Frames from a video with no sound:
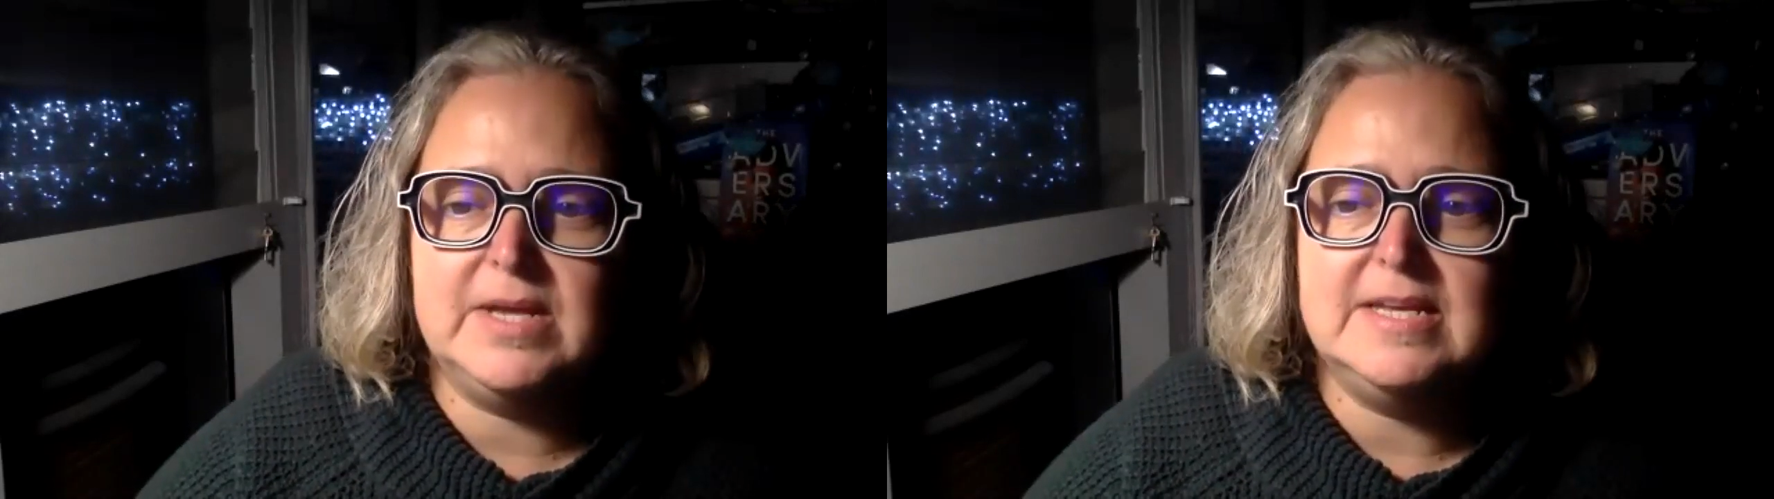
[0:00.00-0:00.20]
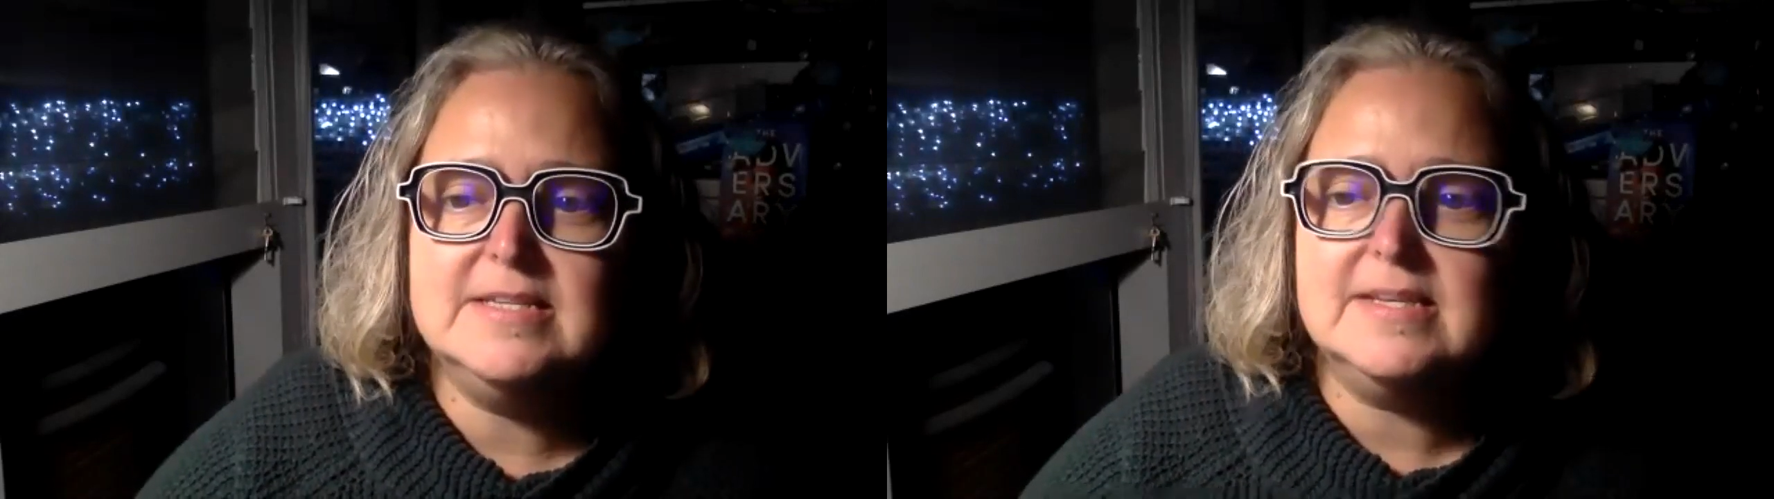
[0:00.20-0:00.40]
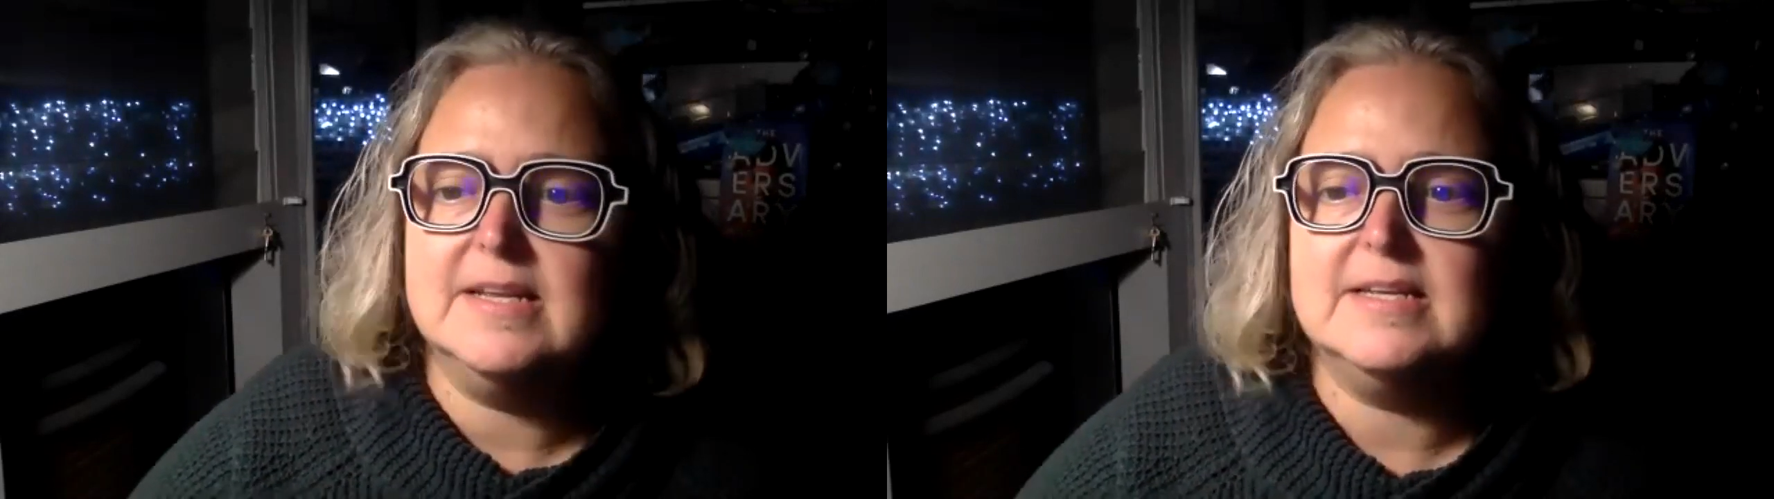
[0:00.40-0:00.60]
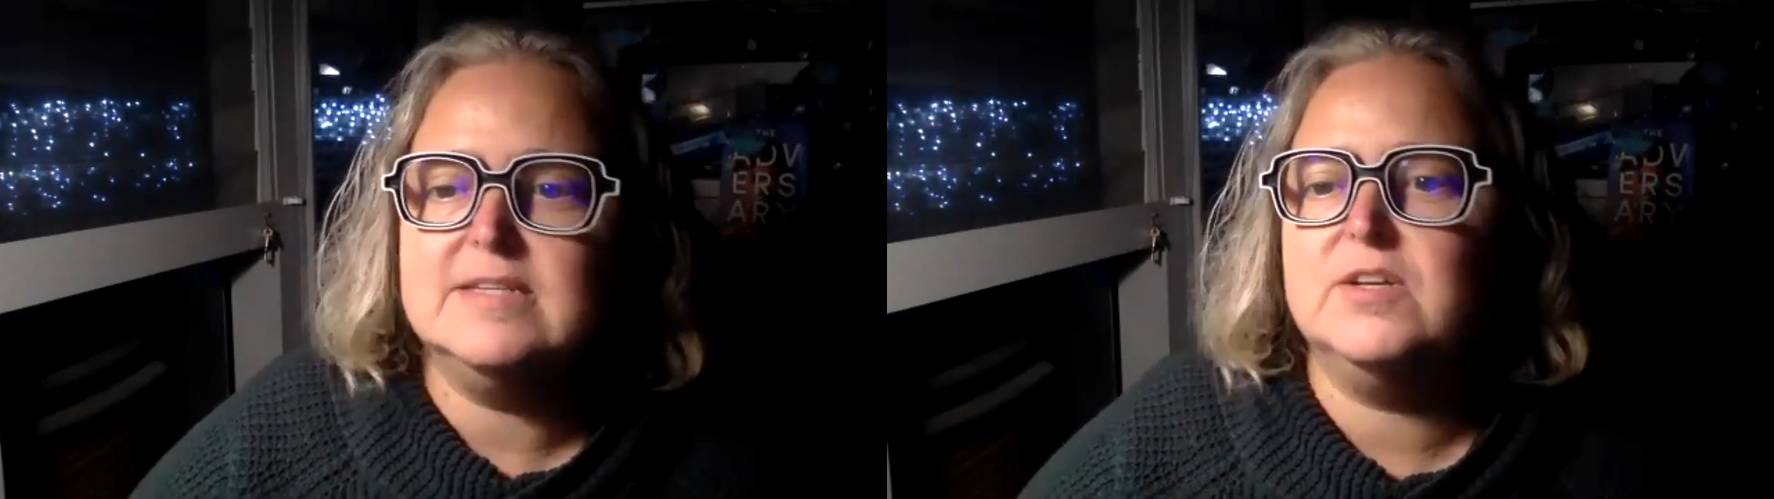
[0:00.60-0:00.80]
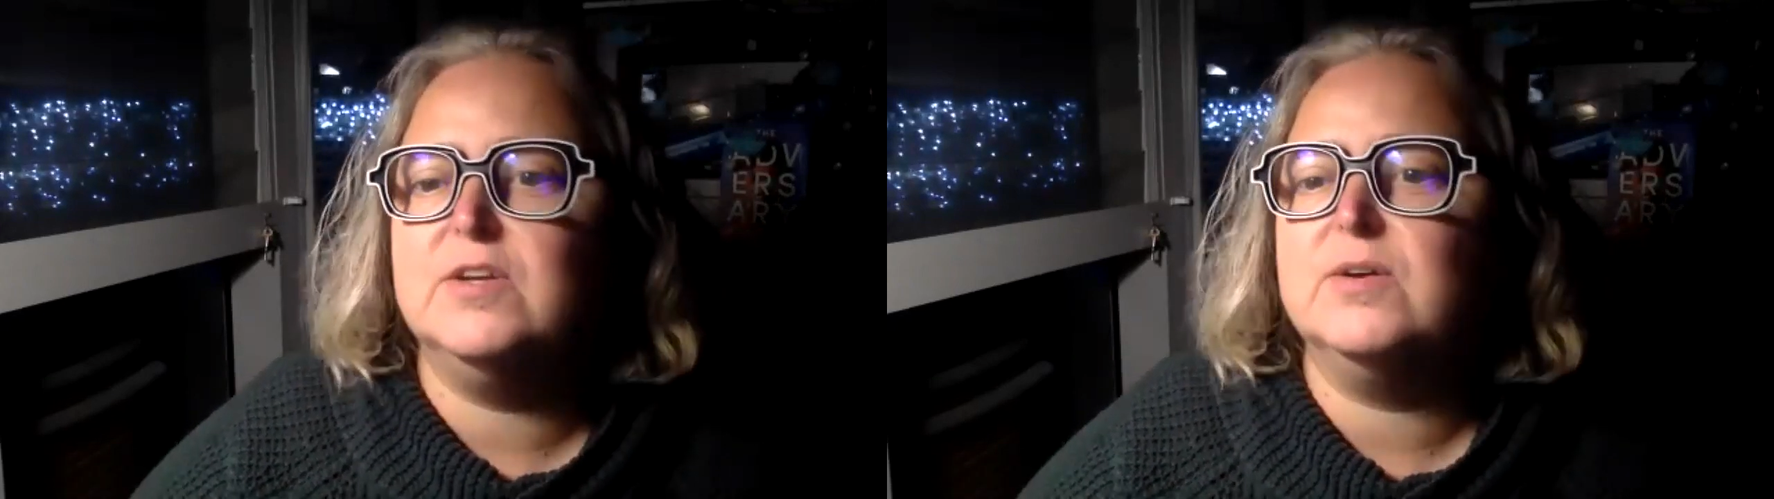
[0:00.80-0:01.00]
easily
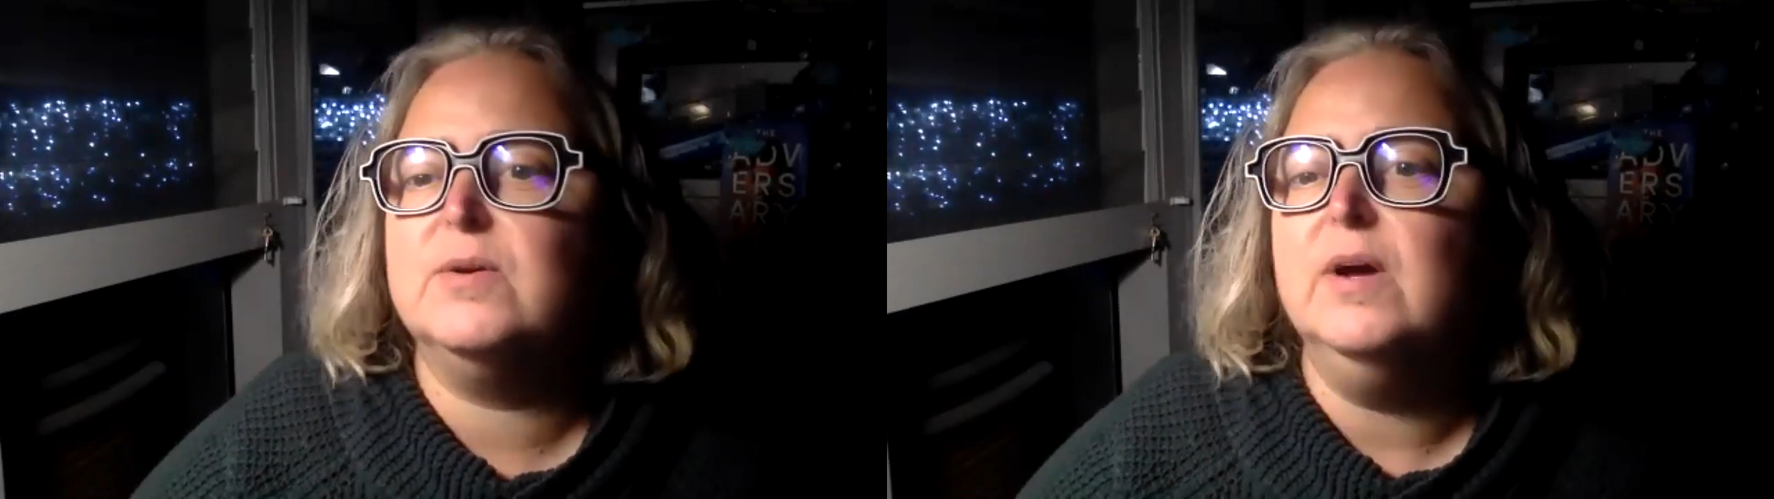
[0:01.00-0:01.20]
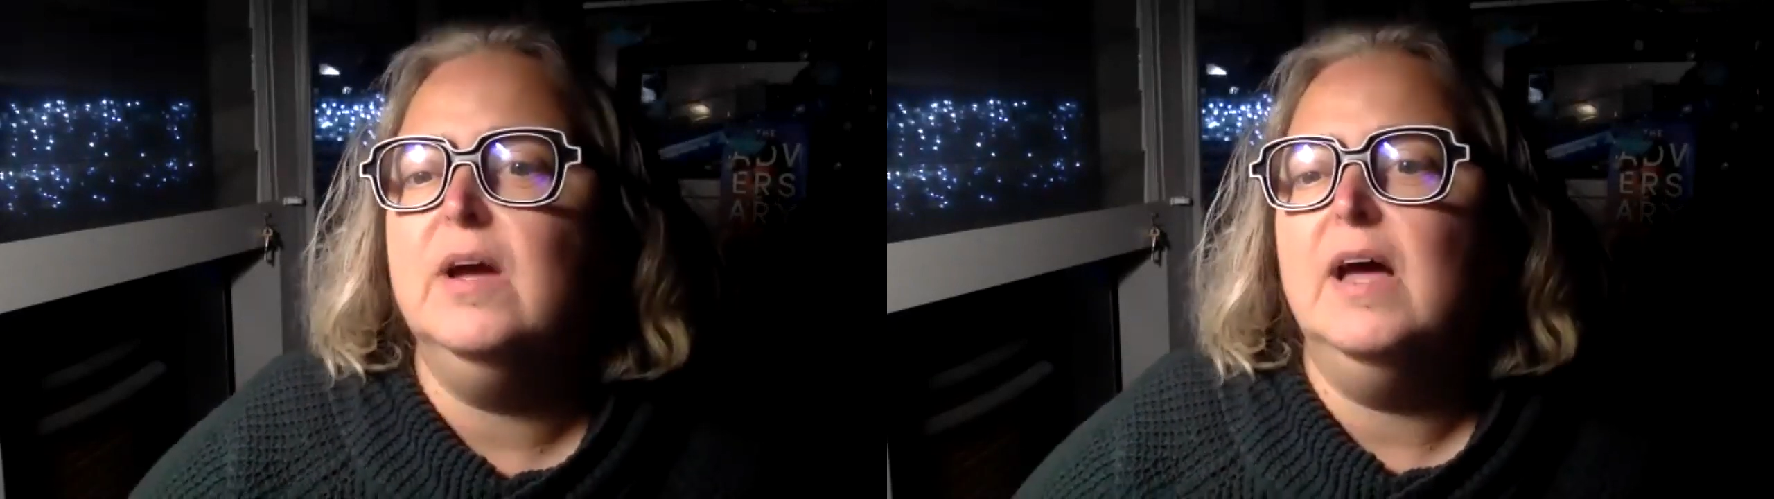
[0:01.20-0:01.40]
to you,